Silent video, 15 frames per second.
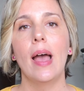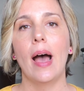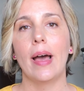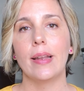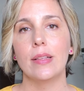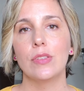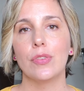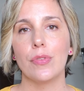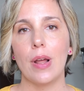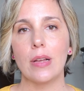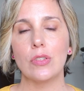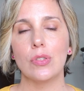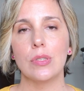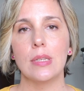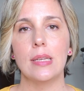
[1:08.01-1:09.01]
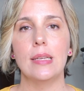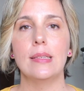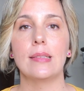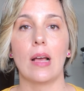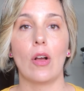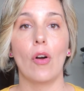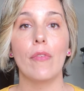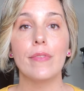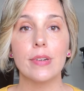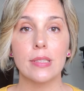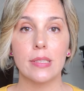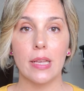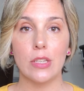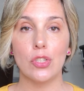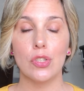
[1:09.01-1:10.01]
An interaction is a
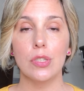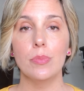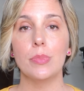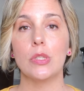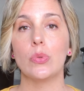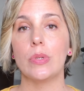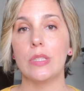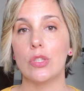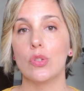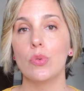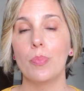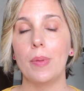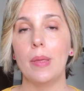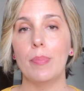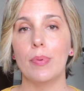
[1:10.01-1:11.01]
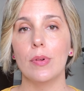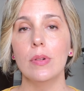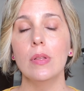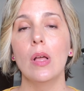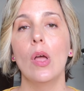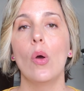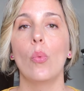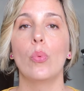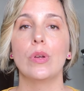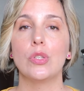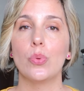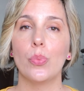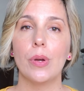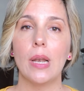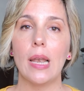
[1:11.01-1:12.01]
conversation between two people which
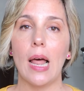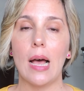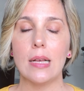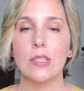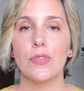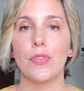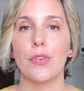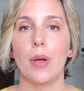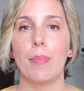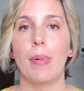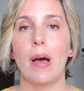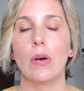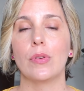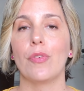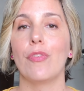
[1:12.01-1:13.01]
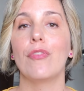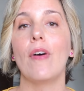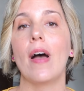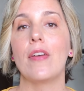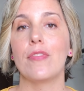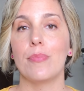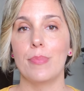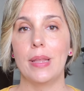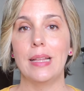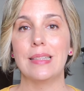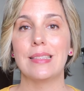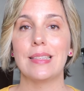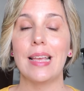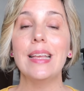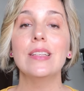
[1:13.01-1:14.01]
would last for about 5
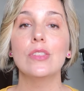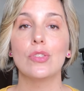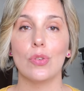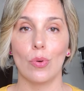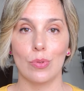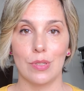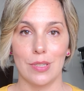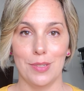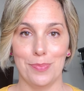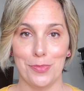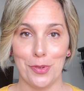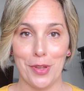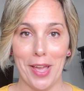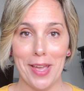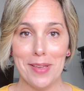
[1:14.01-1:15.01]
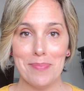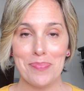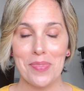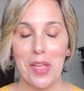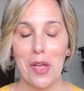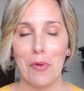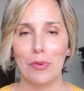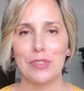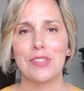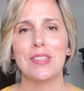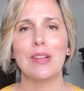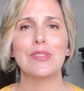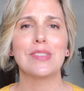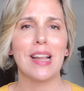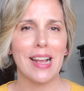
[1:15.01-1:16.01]
minutes in total, okay? Which
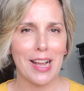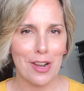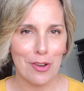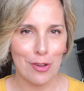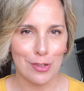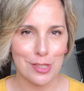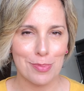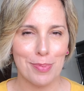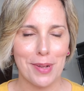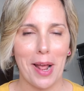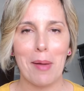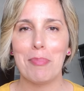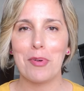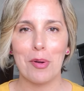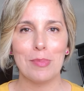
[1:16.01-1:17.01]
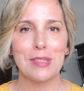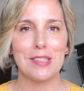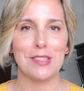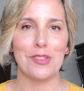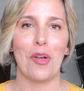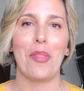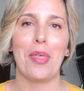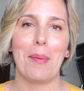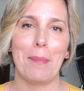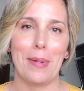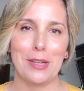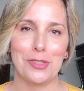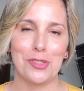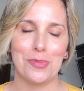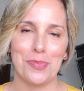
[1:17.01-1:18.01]
sounds like a lot, but I promise it's not that
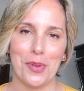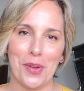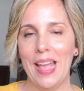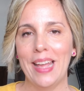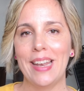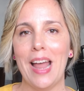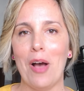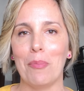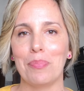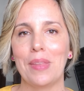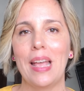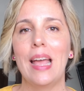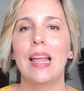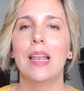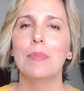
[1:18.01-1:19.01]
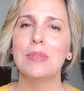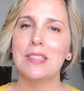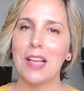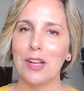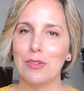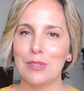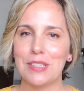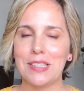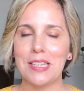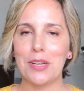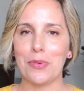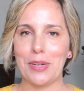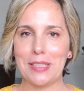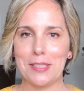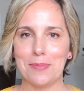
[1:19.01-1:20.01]
much. Okay? Now, let me tell you a
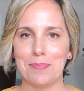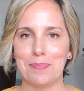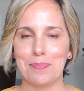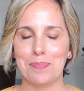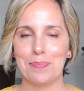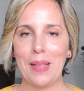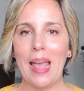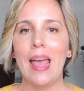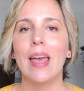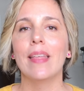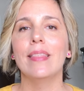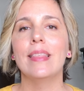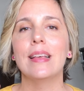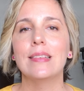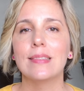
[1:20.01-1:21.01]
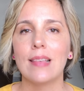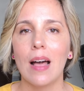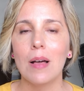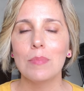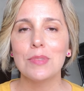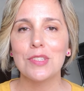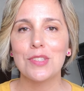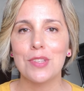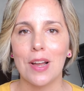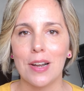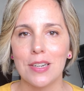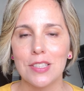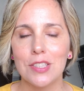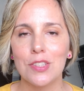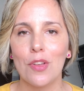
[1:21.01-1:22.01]
secret. The exam
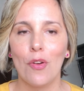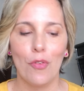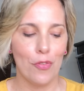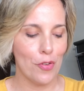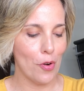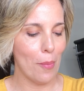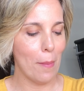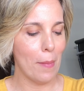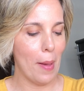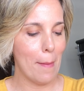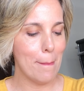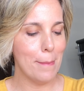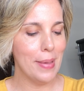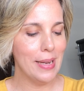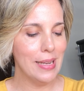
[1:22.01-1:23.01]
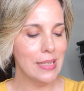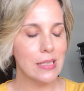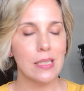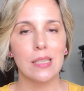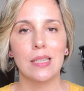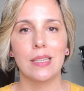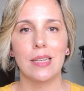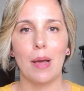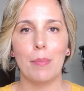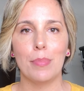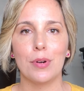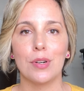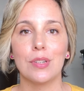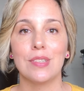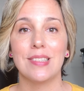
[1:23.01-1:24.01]
starts from minute
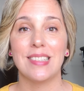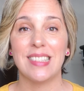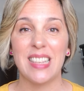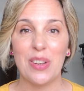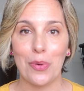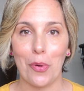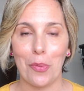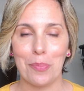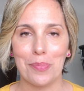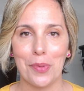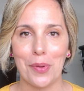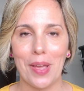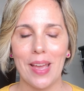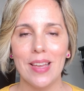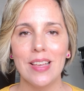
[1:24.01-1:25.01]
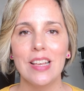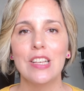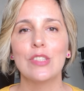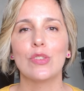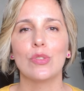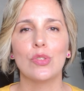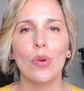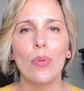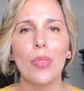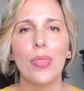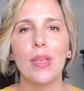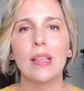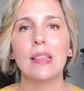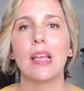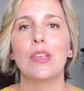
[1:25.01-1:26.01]
number 0, okay? So don't
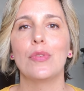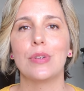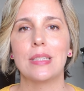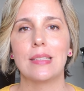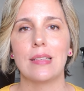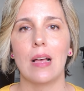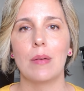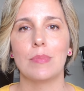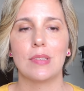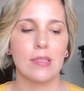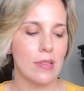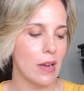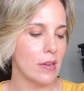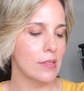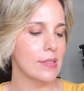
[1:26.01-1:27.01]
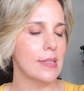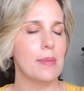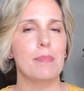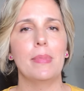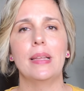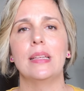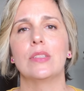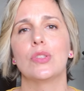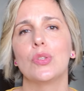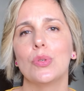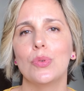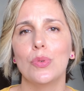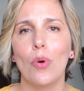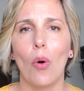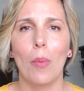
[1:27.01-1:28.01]
think that your exam starts in minute
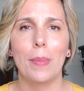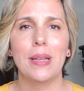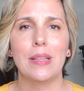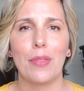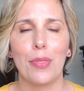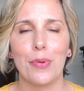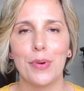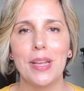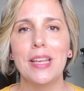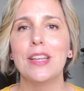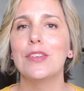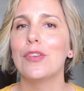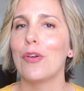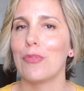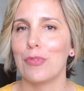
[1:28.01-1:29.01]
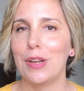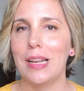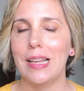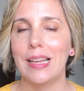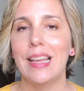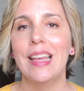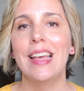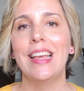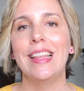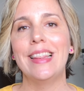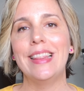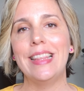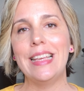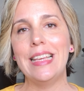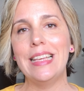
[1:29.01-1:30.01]
2 or minute 3, not really.
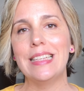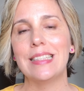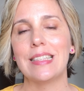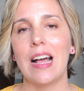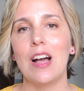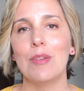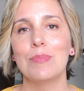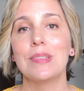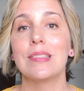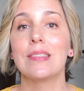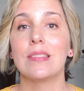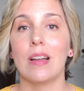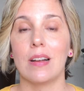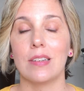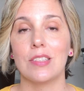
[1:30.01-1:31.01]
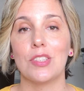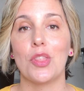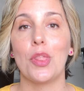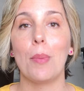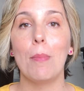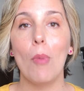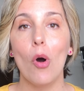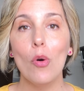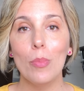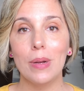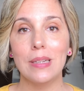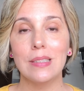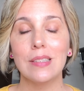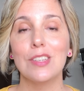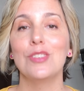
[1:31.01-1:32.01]
The exam starts the
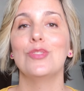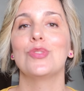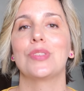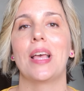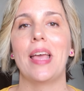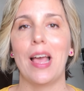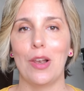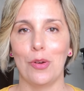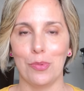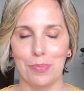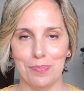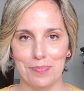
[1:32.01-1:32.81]
moment you say hello.